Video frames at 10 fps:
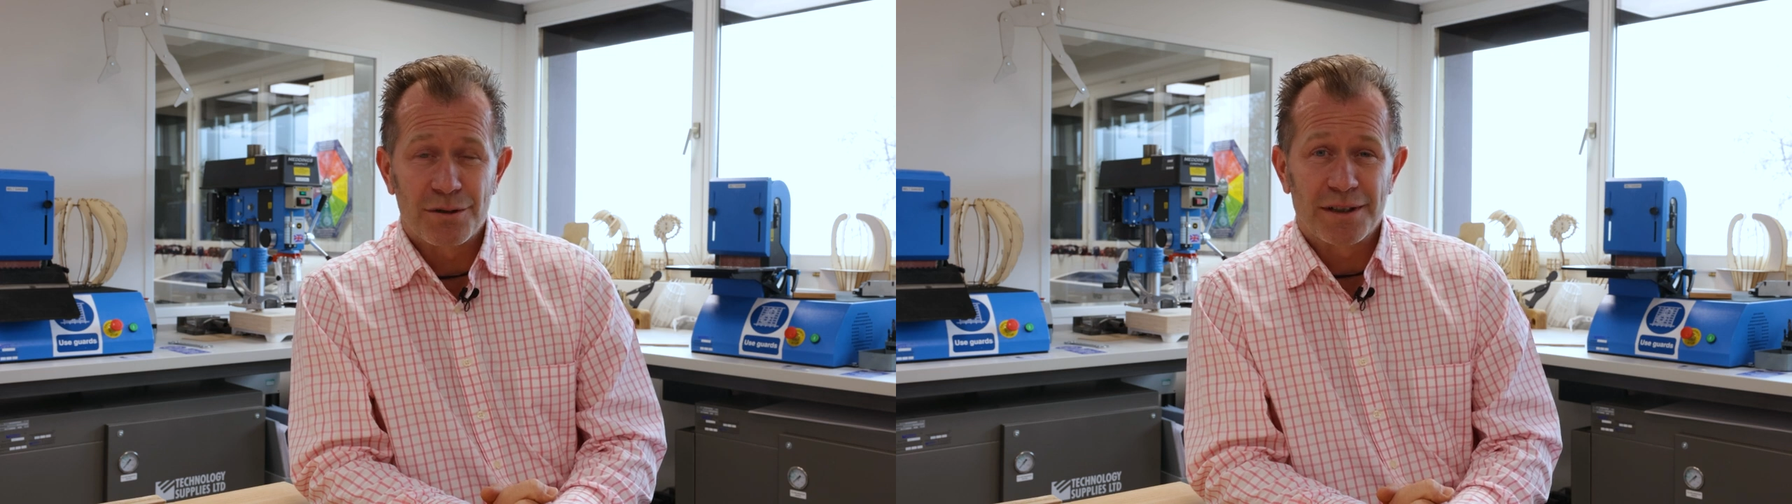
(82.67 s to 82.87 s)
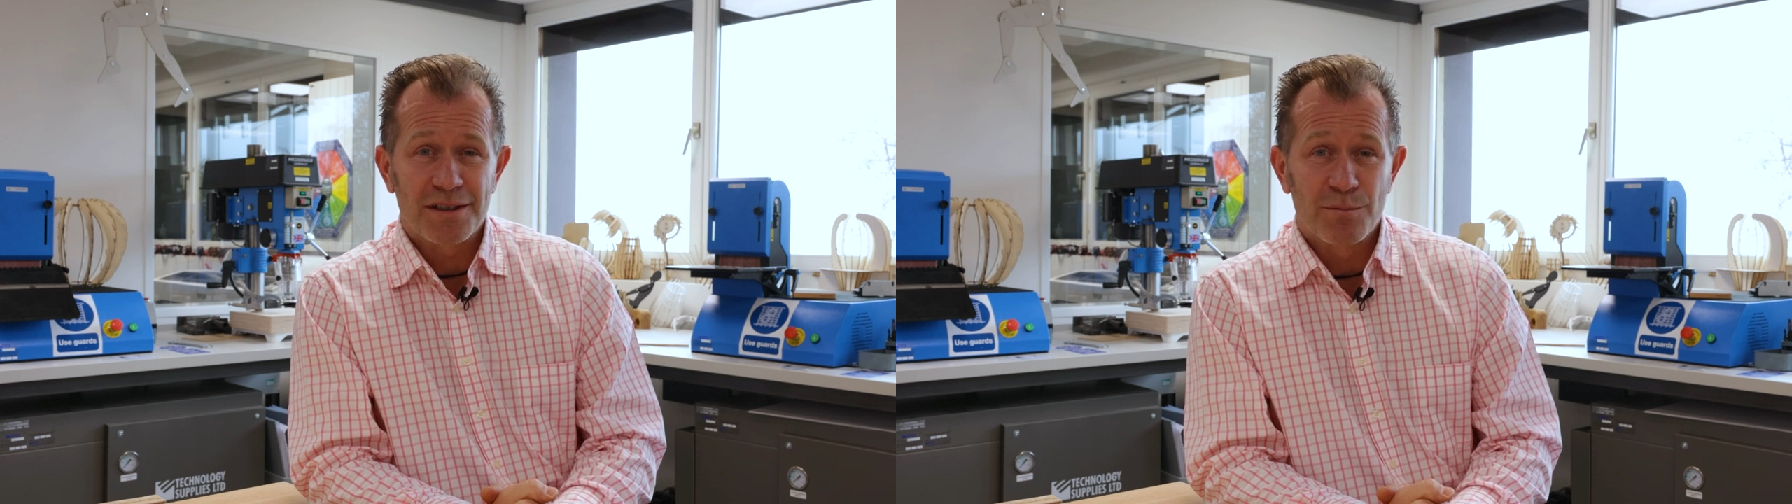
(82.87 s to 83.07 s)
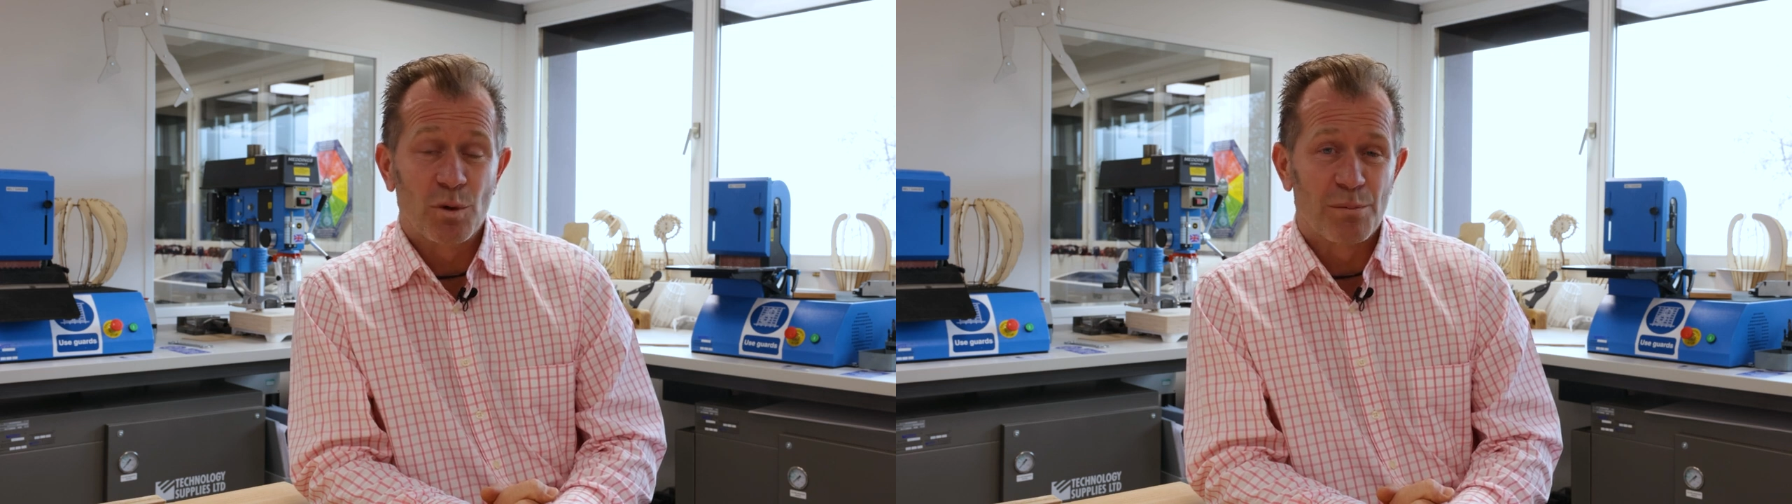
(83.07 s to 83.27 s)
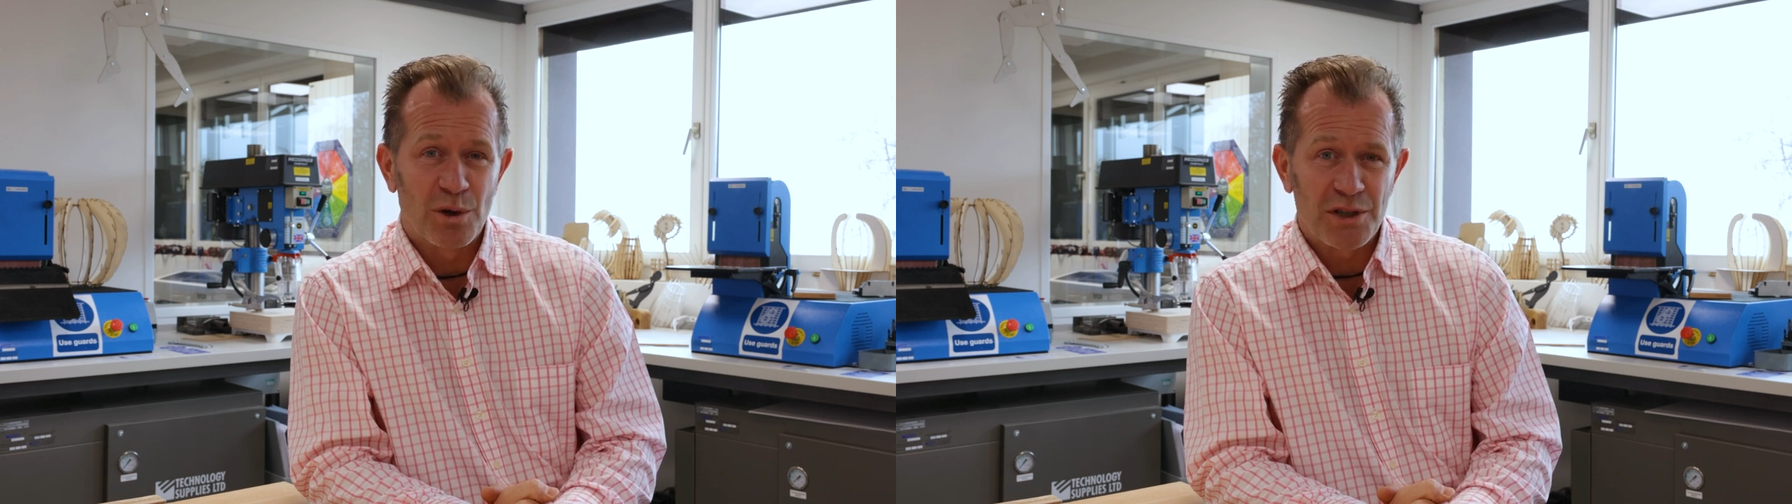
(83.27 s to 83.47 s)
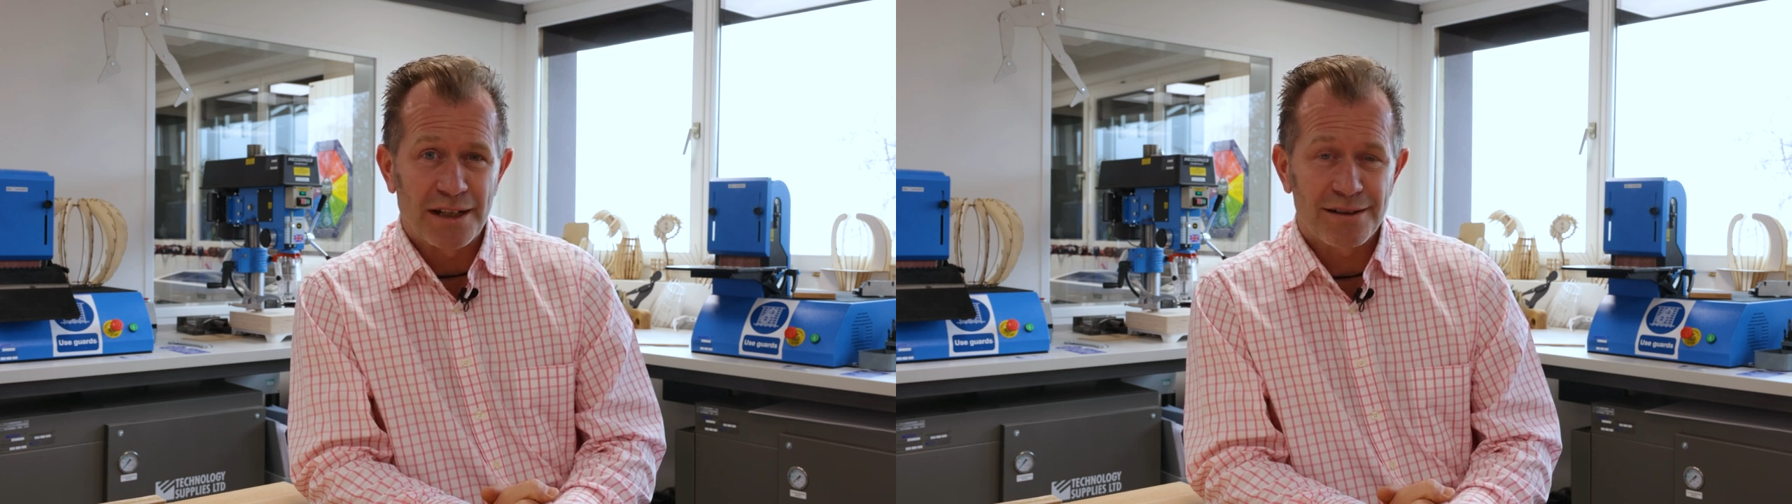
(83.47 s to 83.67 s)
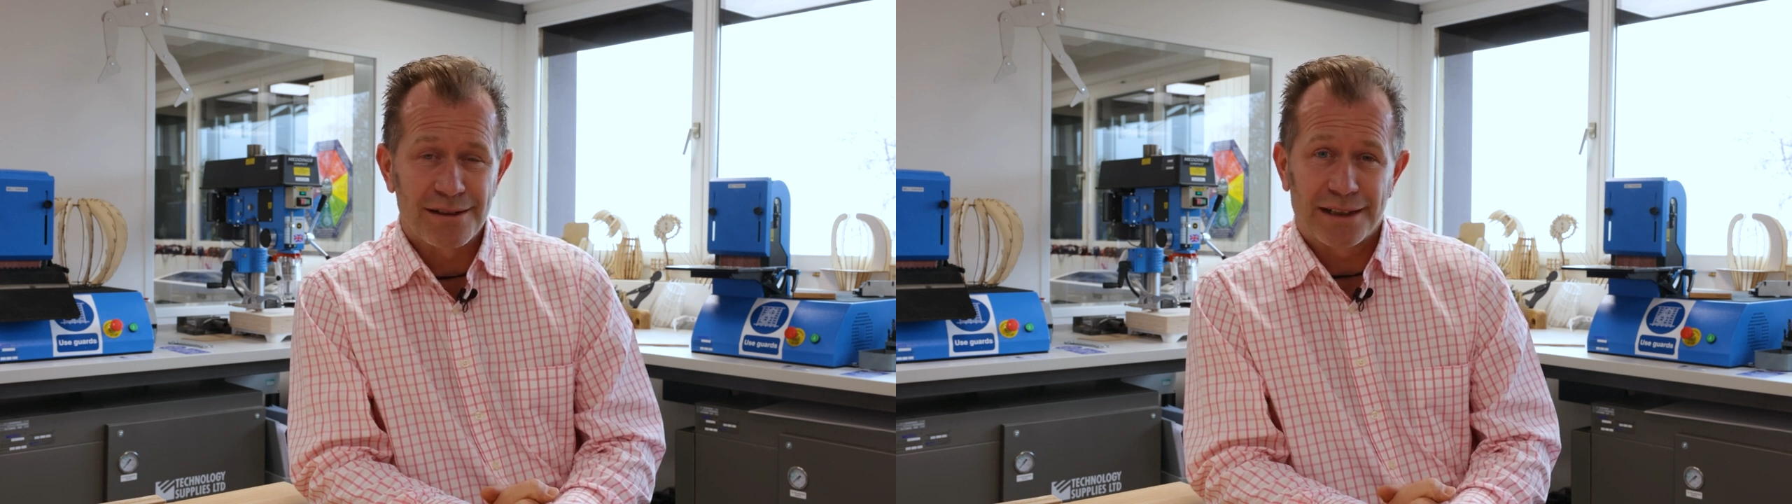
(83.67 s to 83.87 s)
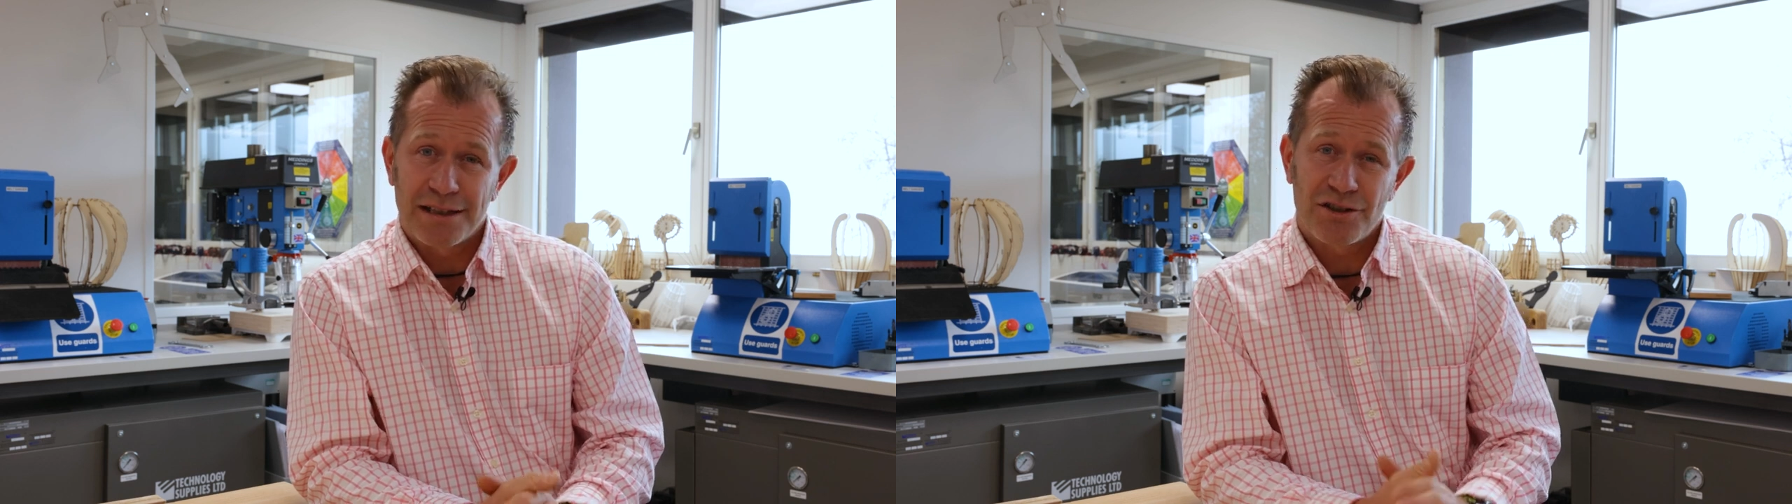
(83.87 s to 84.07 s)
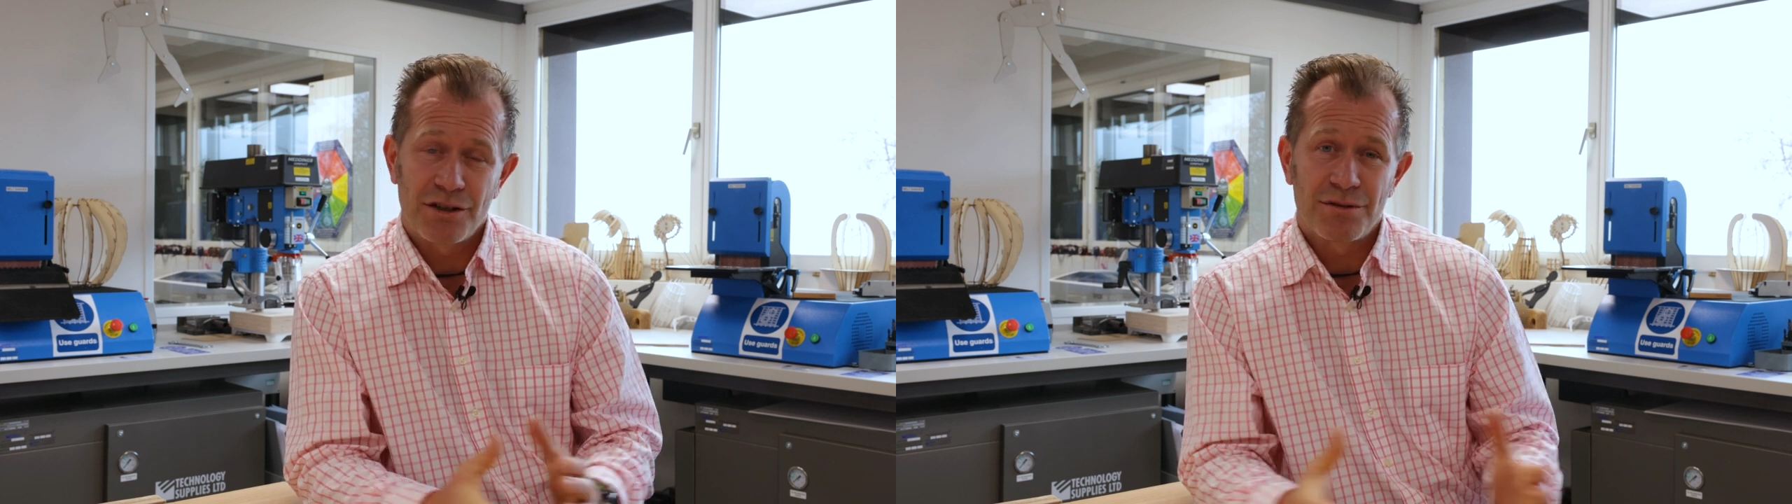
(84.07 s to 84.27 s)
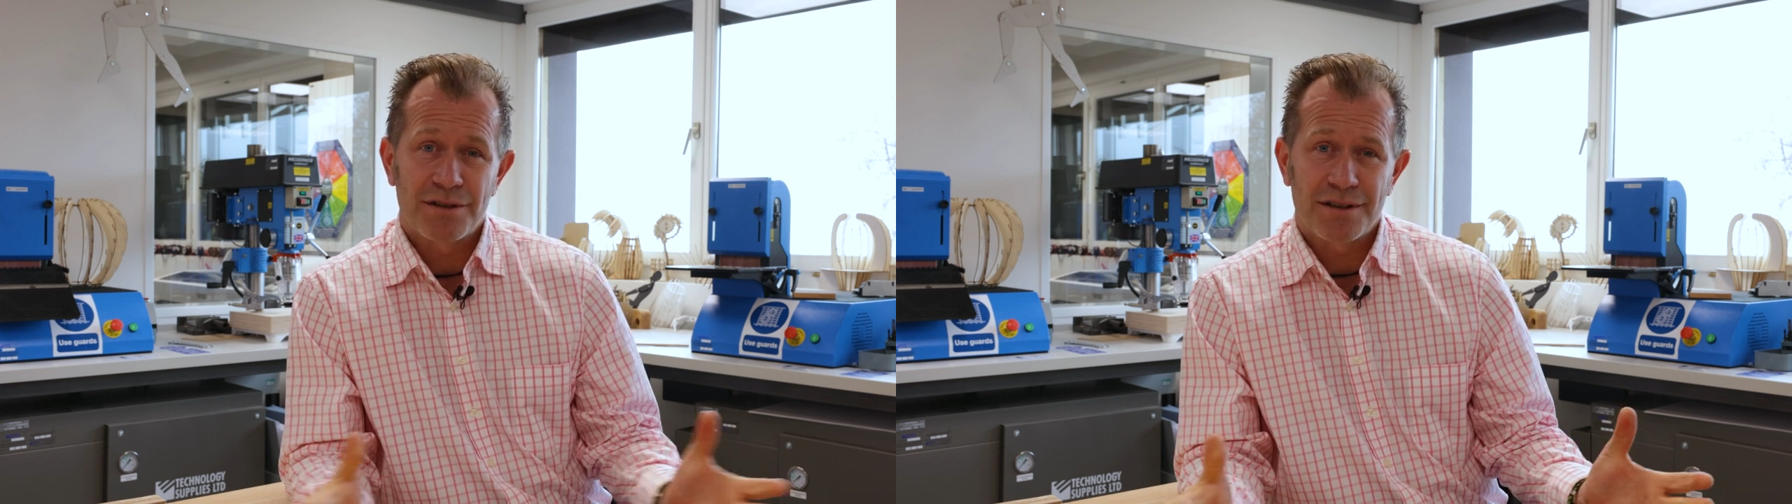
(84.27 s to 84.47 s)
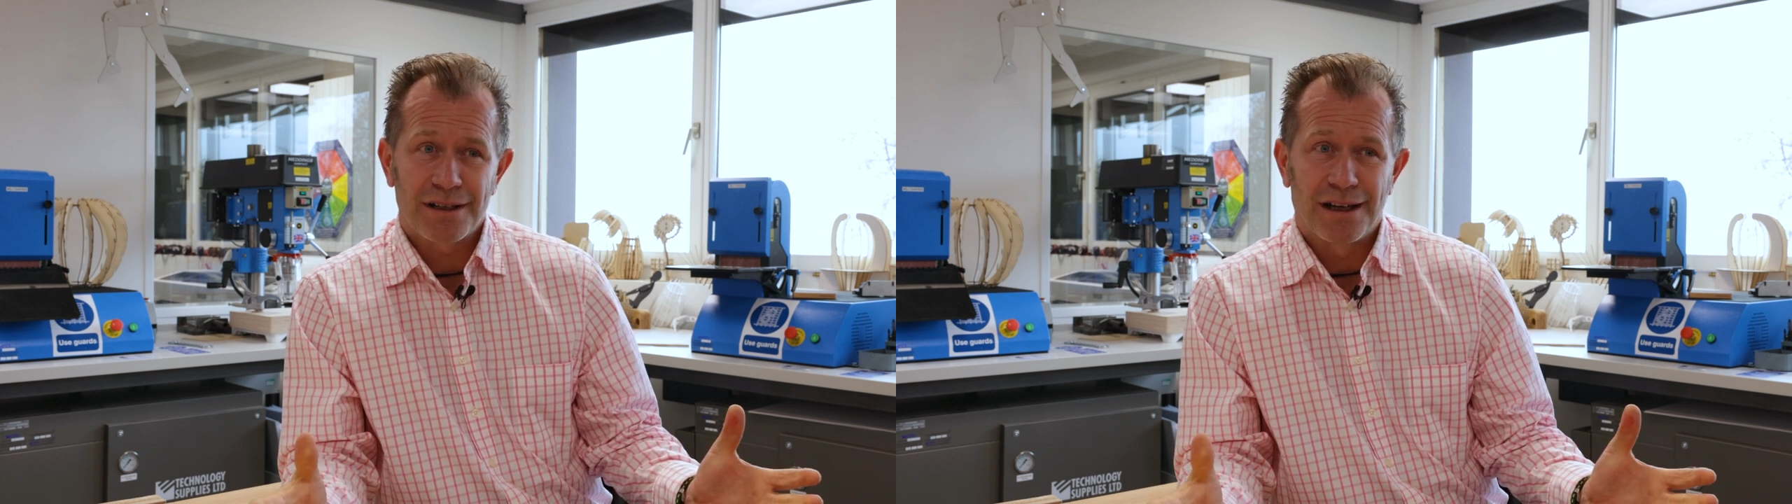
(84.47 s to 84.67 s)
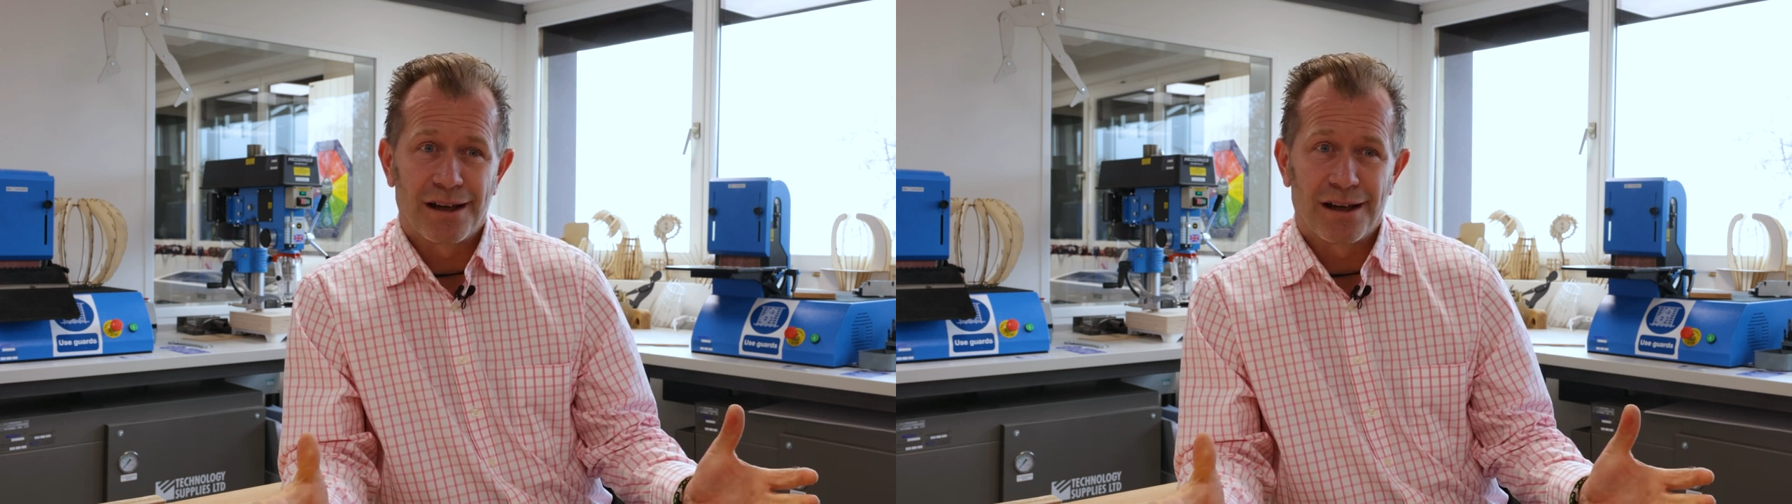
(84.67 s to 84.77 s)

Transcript: doing smaller projects that get students